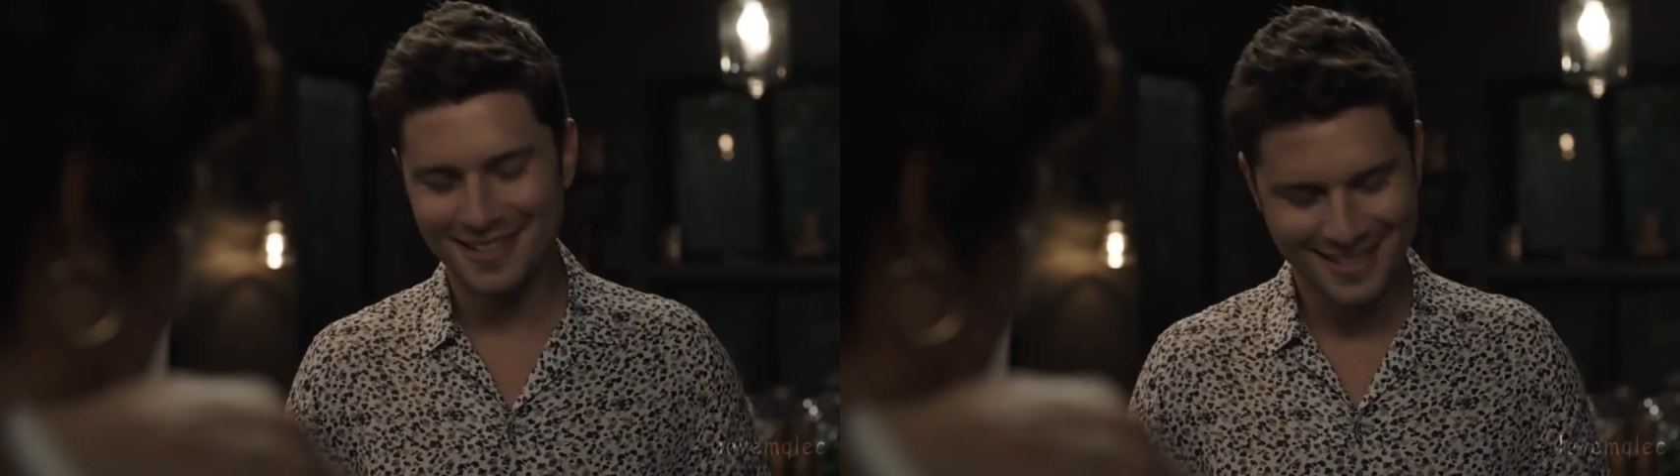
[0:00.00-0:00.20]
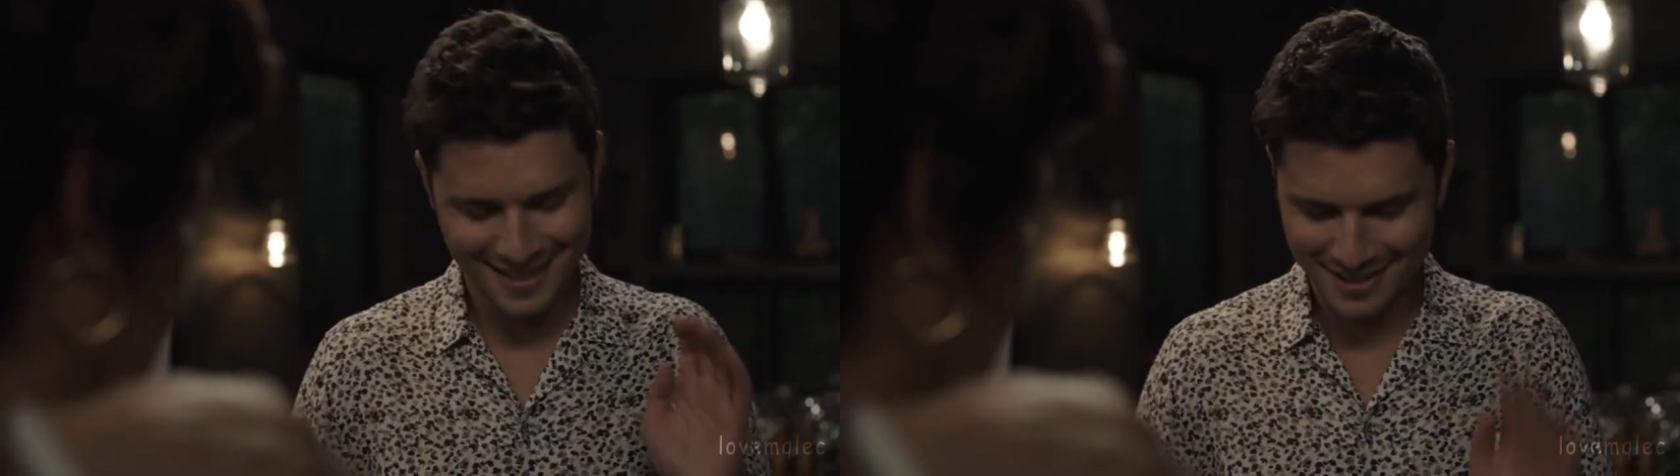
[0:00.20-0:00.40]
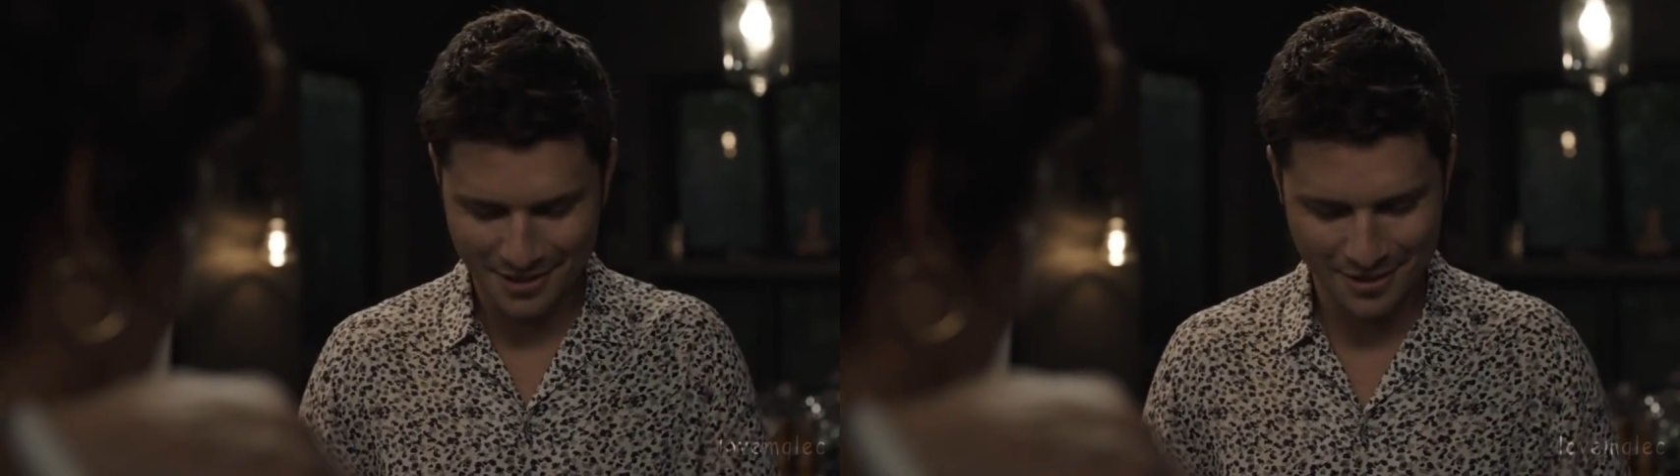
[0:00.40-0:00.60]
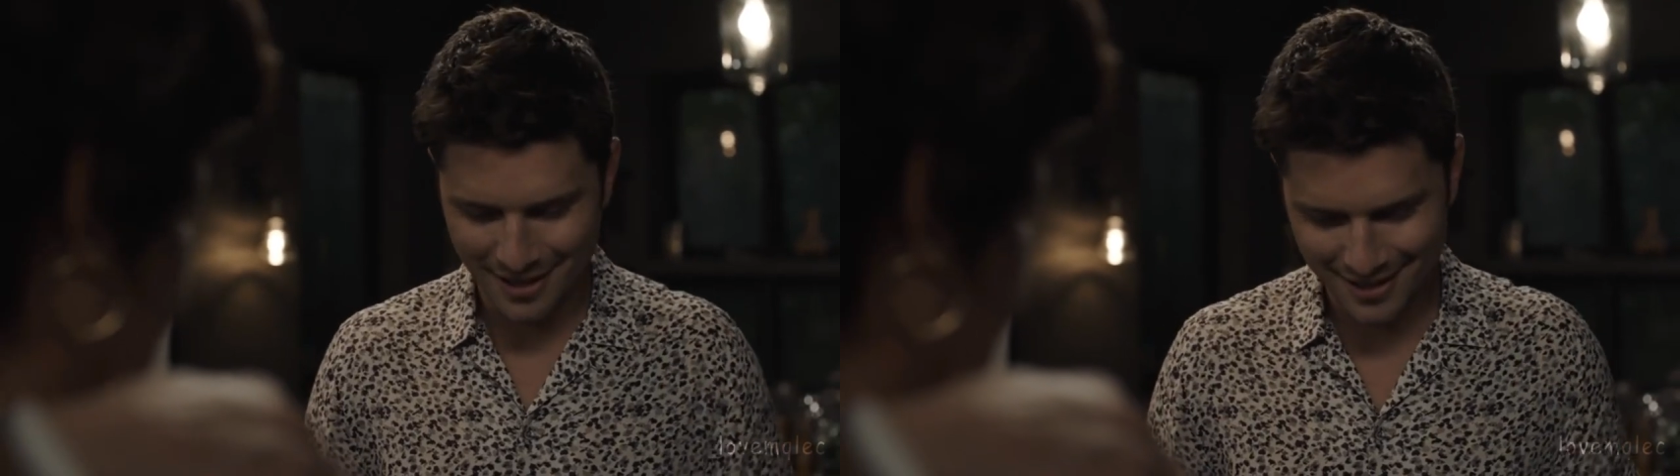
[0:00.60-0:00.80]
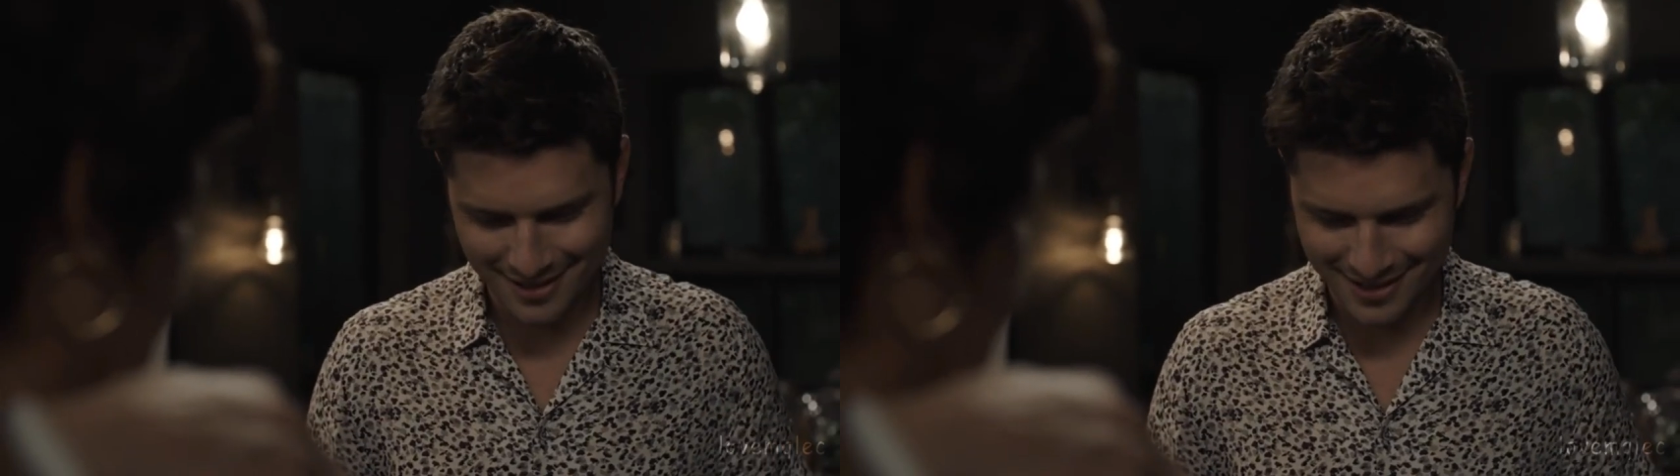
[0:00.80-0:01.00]
it's
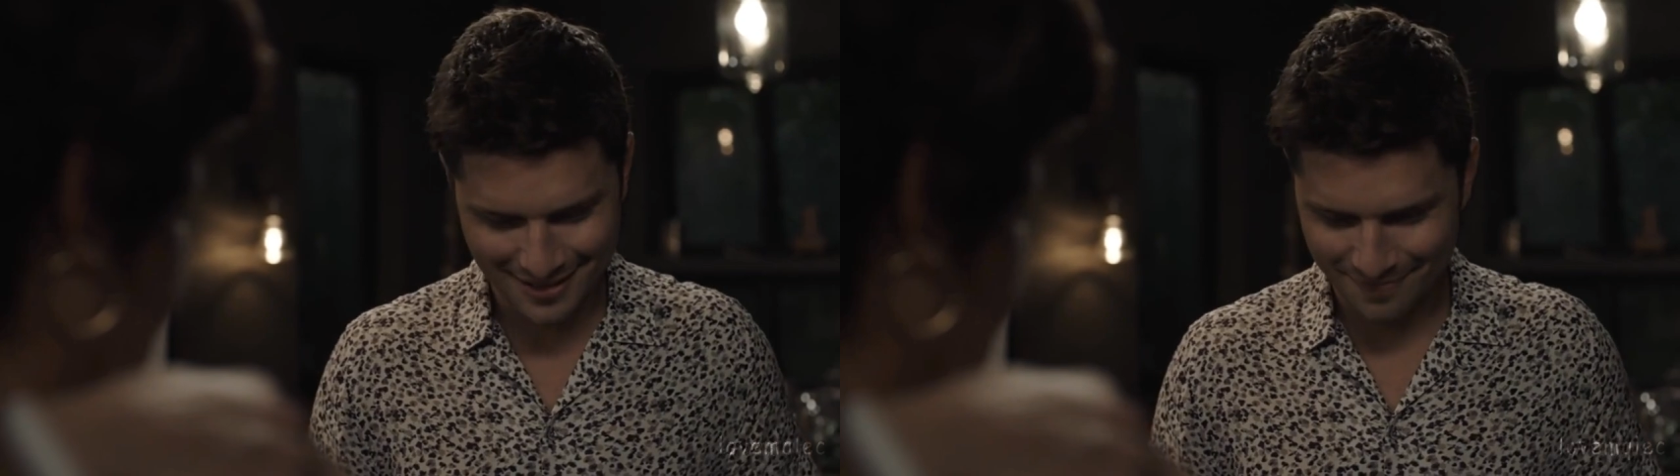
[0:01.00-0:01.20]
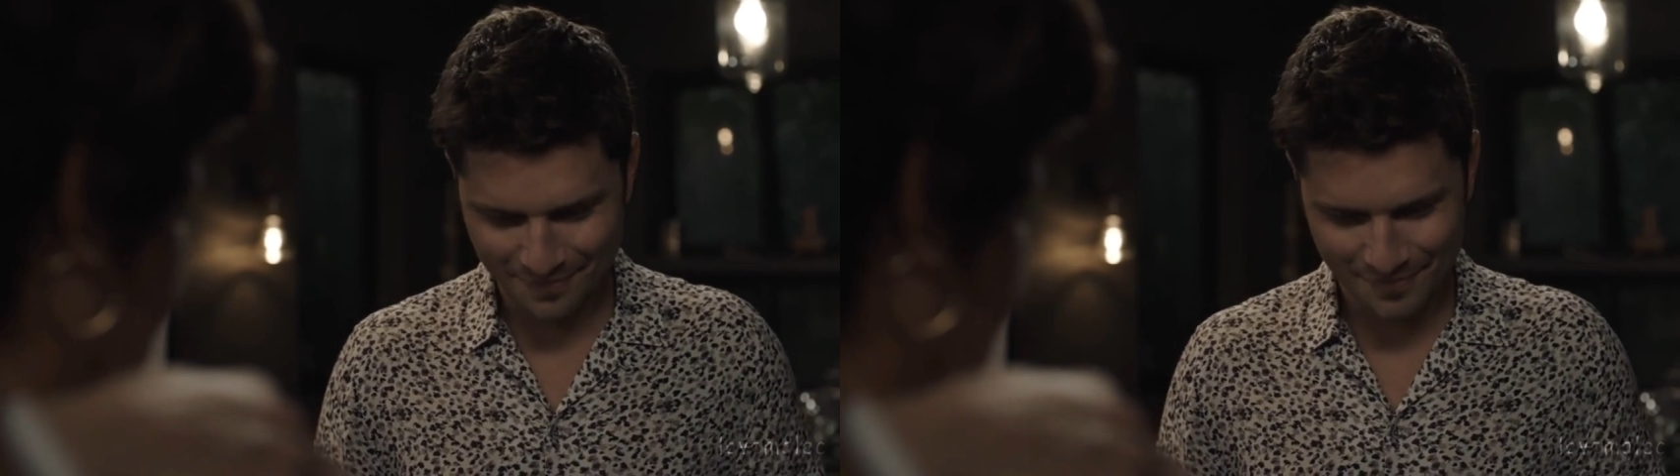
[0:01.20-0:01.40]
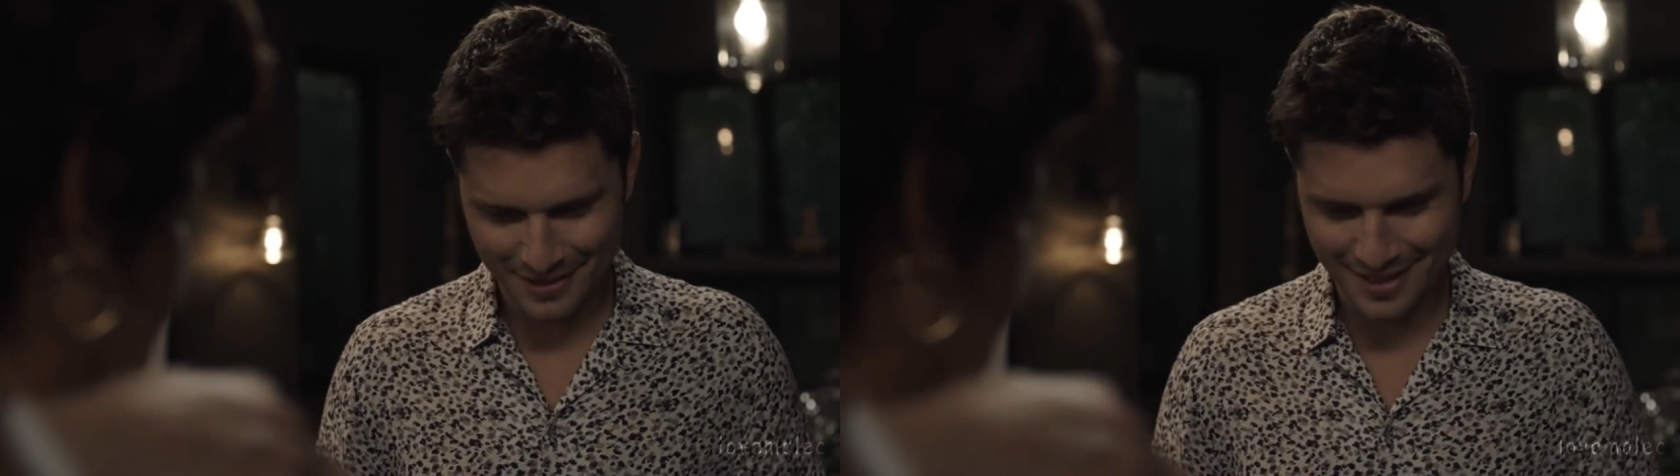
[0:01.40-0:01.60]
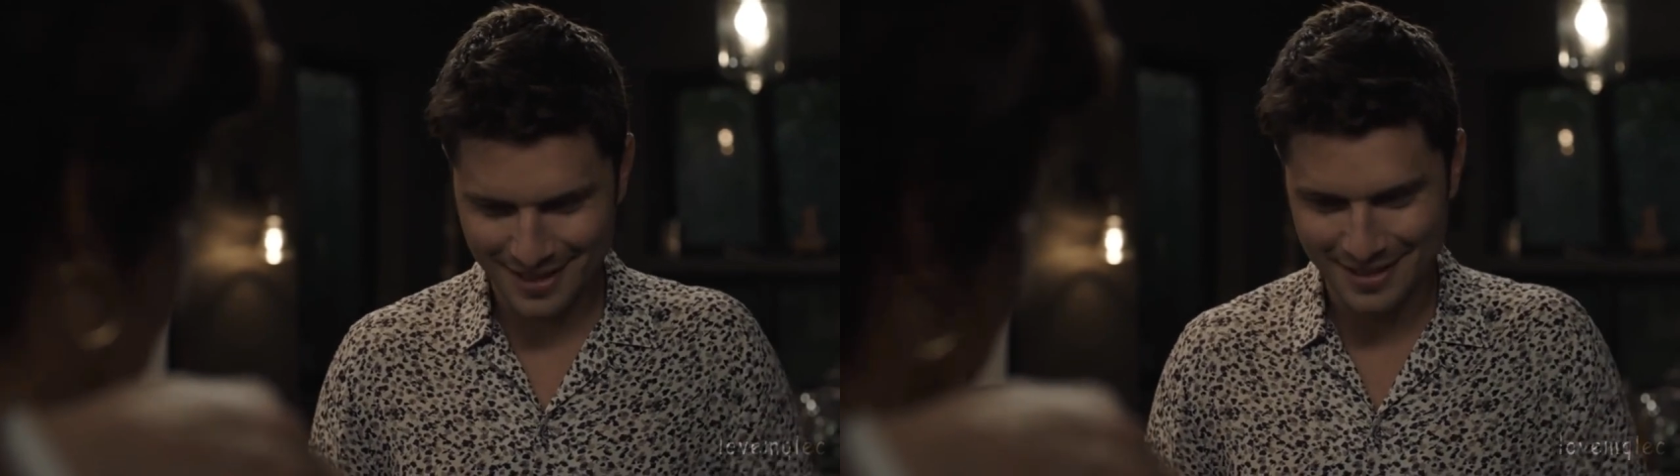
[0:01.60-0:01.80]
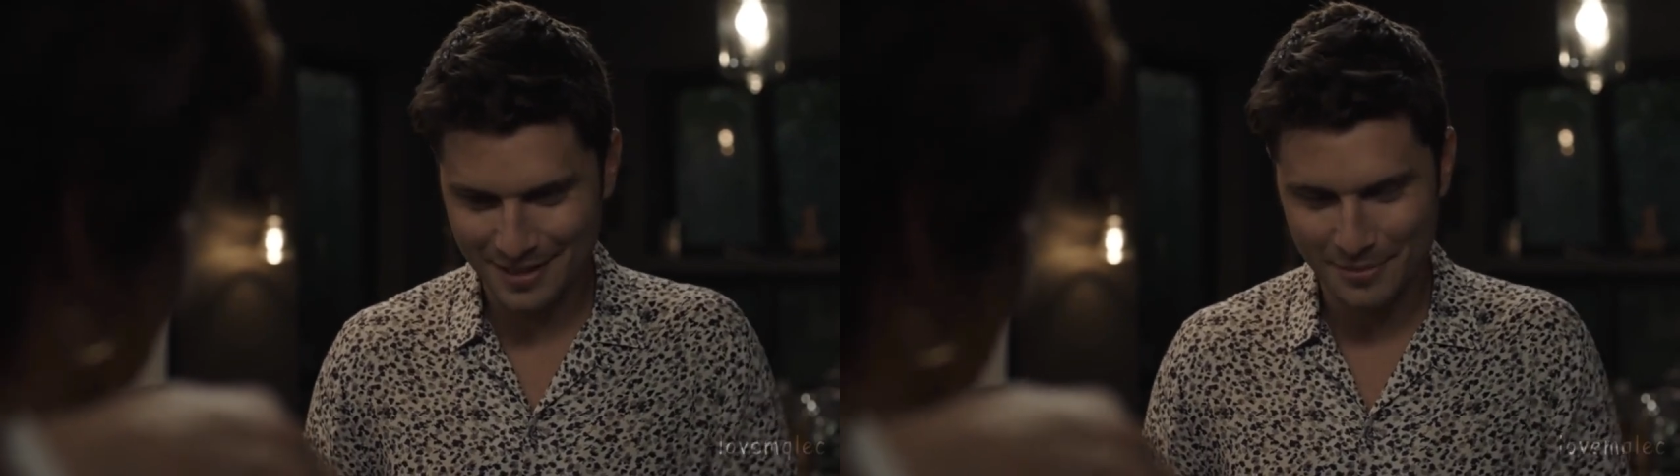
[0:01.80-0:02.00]
okay. It's an
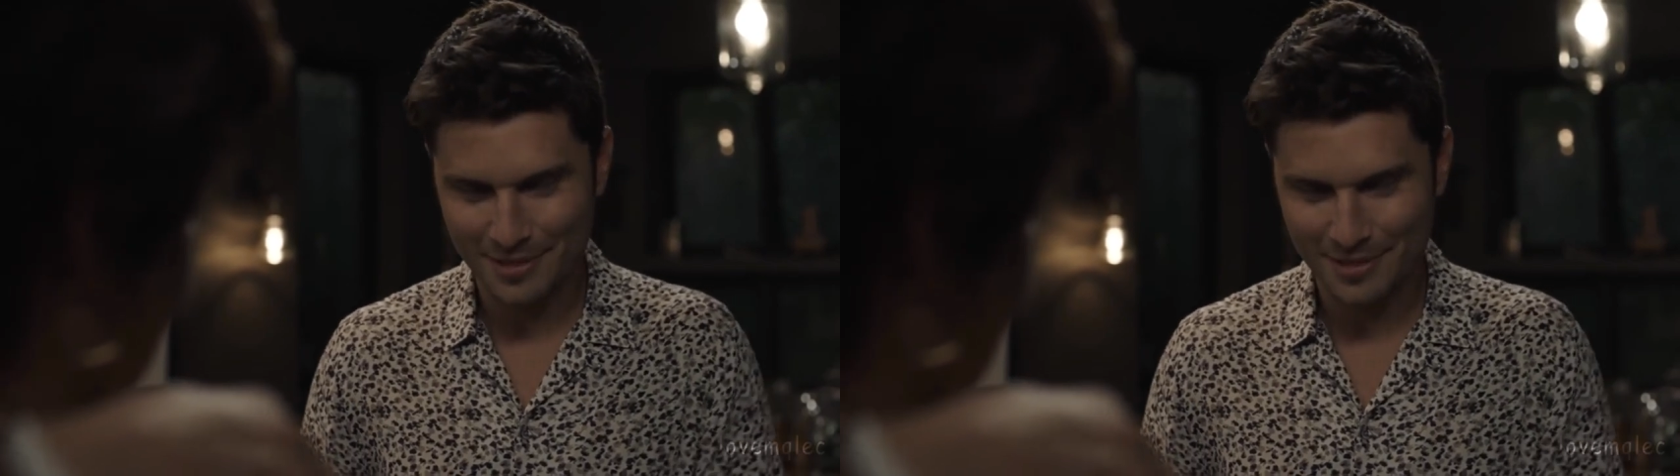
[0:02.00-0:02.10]
easy